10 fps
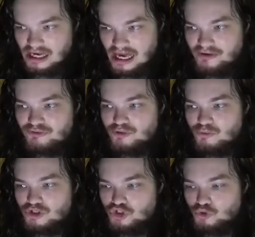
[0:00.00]

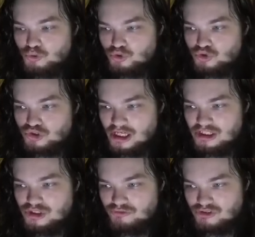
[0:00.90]
Everyone who will try
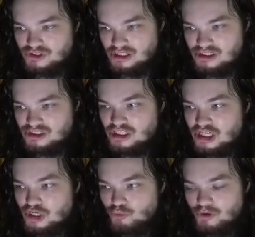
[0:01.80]
to resist,
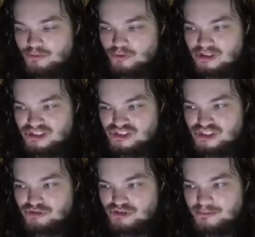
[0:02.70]
we will
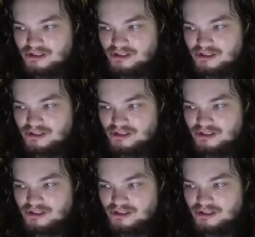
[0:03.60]
consider them a